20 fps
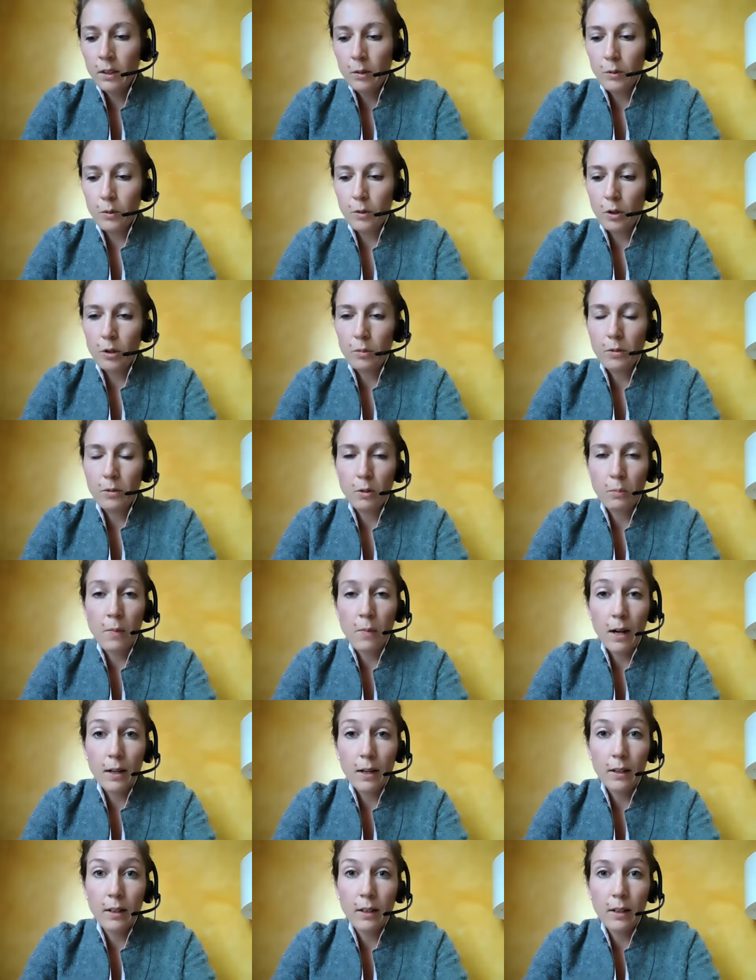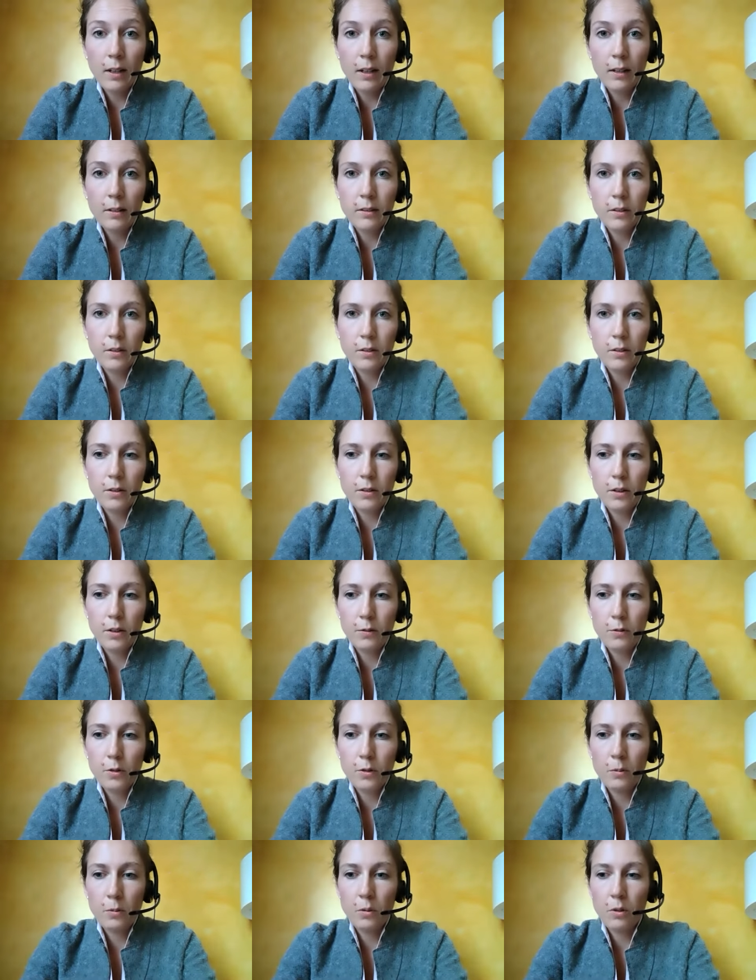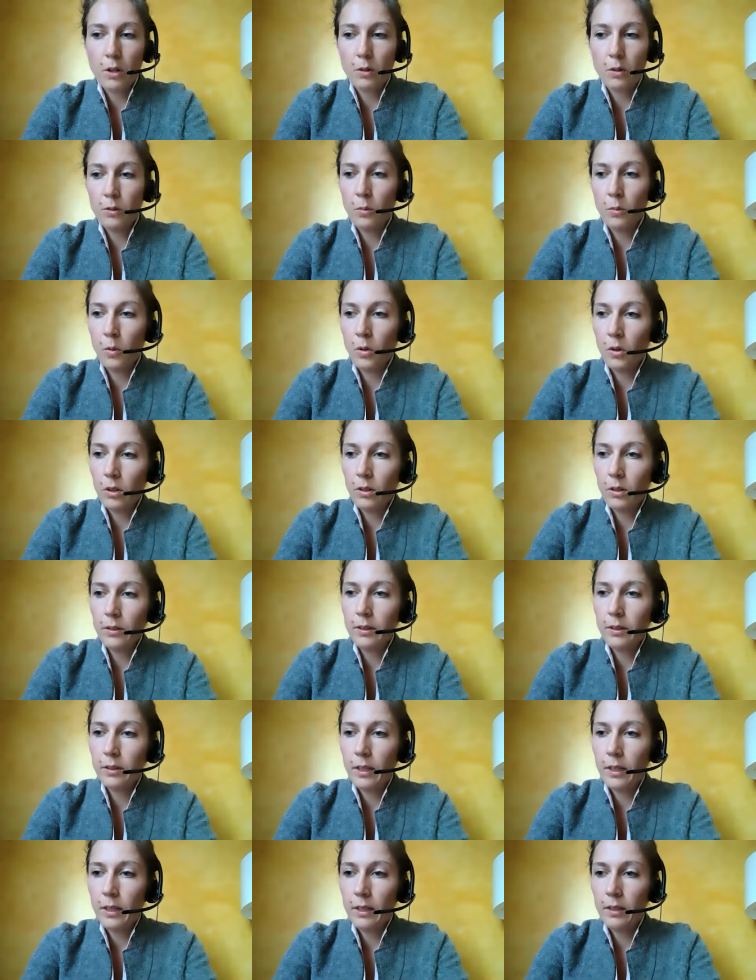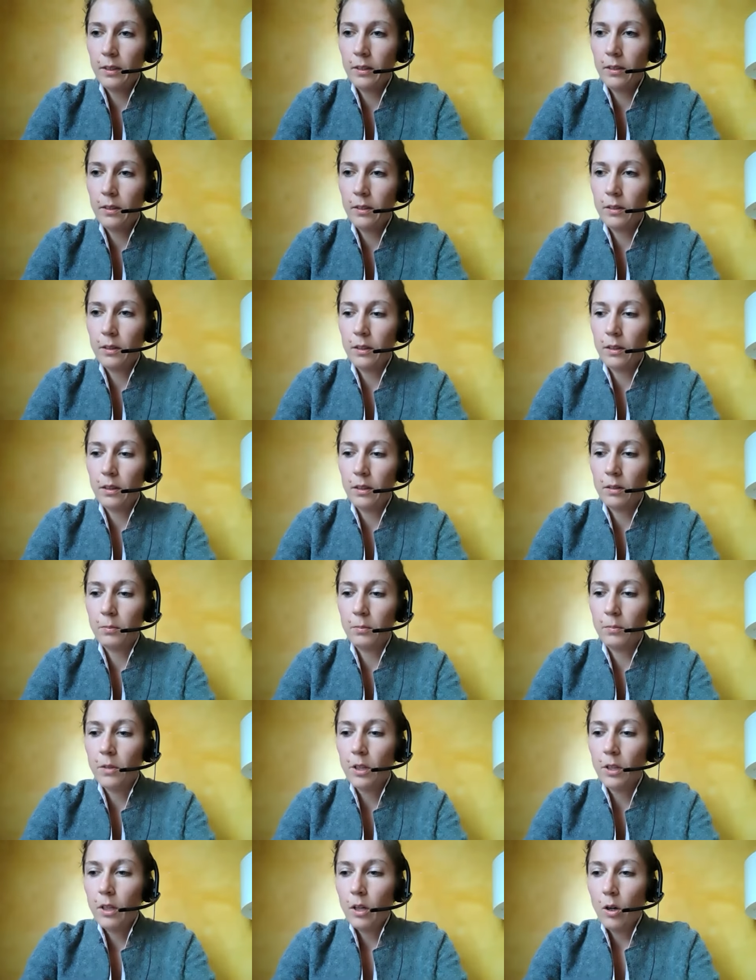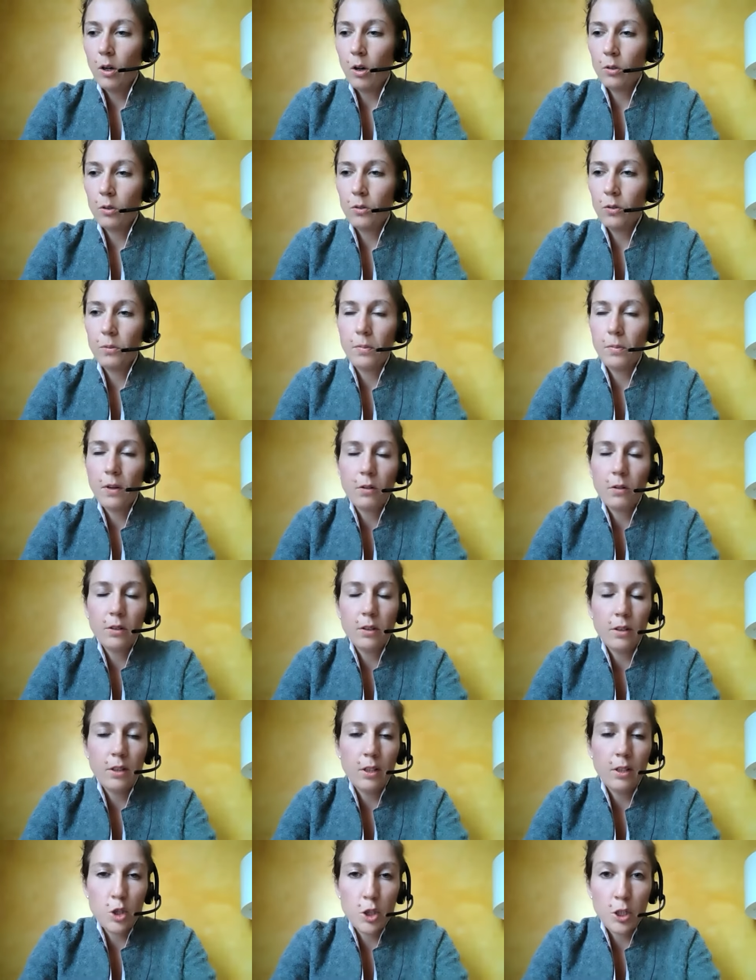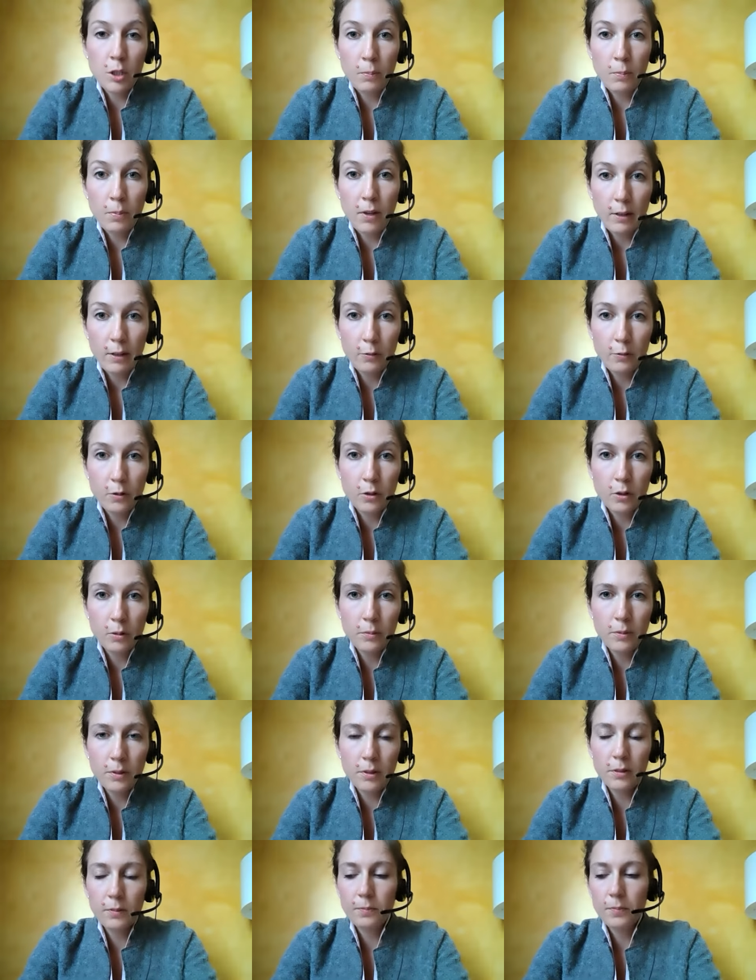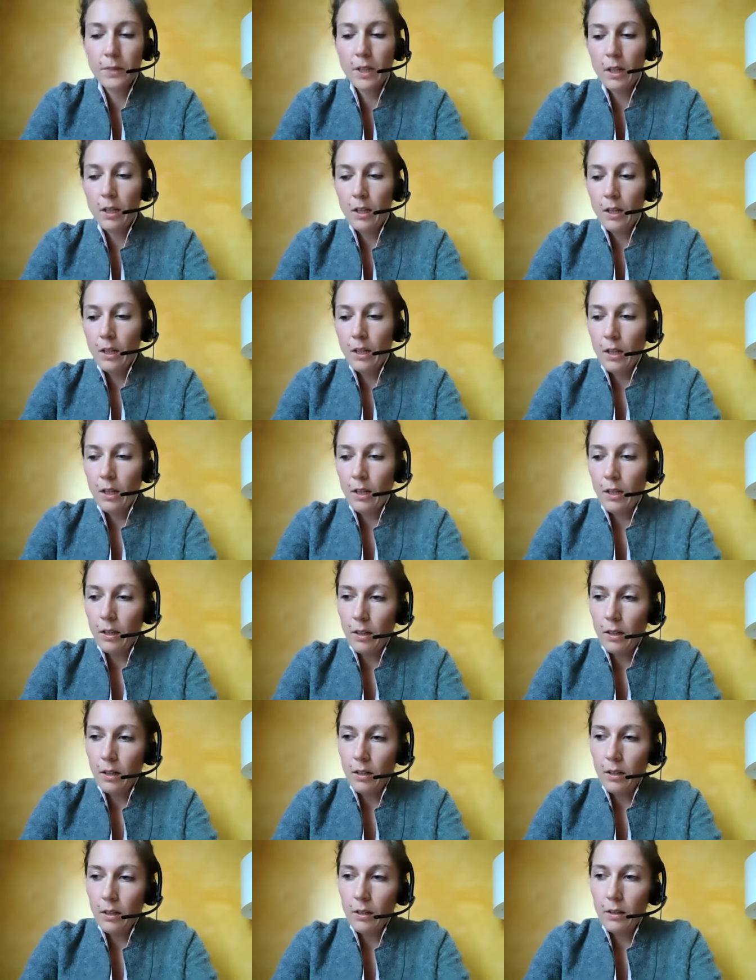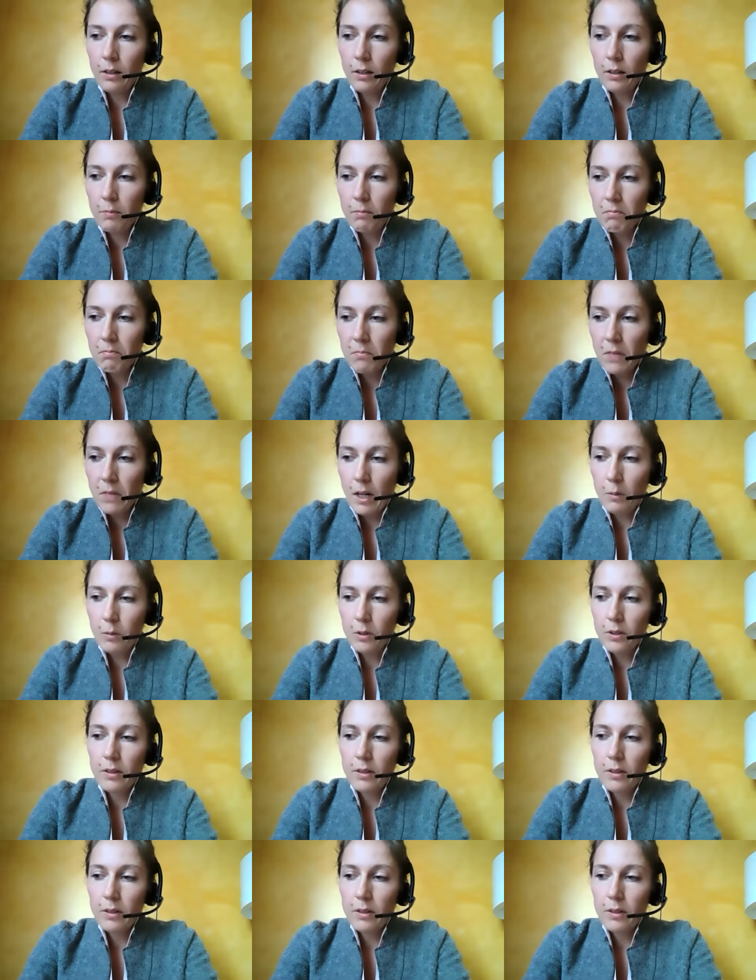we talked about marketing lessons from around the world and also about digital platforms. And I would